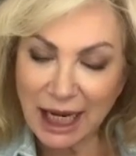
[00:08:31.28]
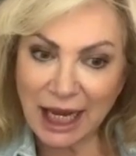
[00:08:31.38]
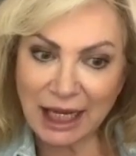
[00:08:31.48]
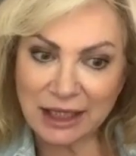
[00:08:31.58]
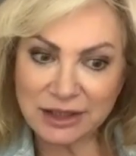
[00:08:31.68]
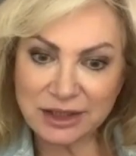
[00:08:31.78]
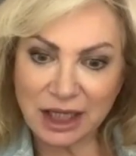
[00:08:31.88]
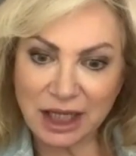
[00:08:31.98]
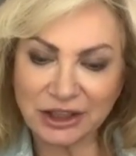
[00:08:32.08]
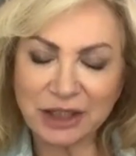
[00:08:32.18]
And
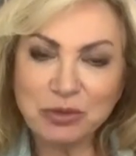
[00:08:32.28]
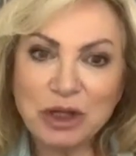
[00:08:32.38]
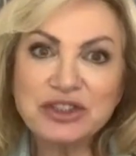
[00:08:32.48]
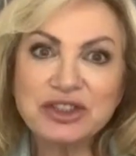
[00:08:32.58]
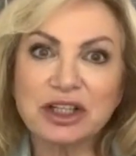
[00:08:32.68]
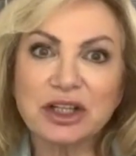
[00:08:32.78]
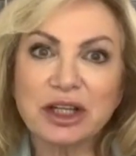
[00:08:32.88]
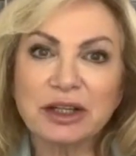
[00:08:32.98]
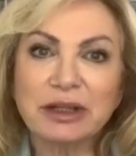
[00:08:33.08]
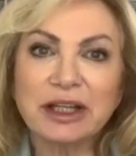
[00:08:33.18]
I wonder,
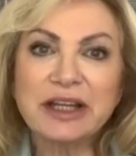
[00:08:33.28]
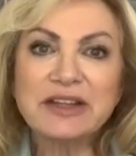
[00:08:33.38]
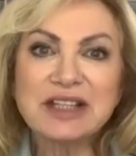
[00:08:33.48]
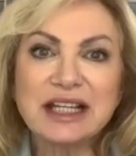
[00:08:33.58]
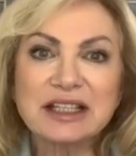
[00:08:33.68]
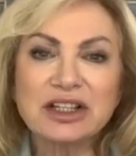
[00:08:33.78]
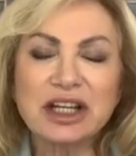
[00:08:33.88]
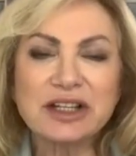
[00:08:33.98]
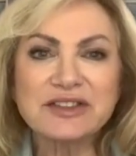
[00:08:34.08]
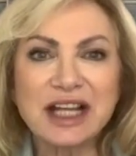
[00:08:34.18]
is that
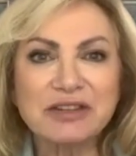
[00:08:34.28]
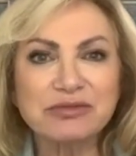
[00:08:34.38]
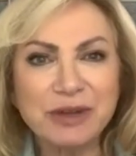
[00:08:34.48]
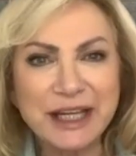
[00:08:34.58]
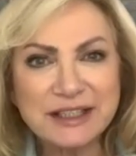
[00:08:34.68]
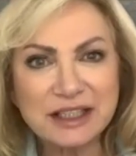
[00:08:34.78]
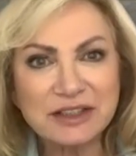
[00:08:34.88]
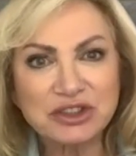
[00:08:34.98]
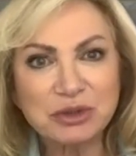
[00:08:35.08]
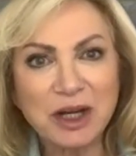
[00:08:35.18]
a
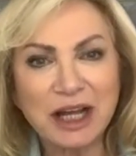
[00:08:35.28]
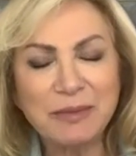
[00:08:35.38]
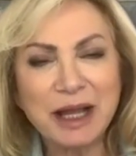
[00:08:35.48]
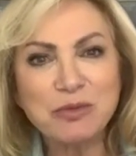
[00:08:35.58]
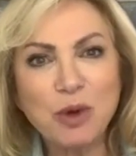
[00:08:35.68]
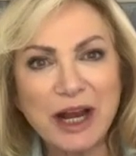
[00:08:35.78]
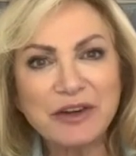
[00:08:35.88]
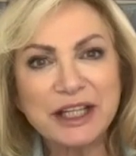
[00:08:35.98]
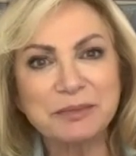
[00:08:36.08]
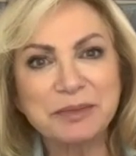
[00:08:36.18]
reason? Am I
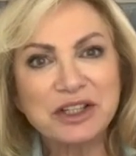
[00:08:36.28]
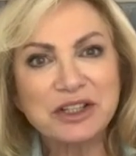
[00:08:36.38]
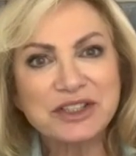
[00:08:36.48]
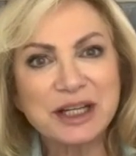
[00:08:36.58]
wearing it because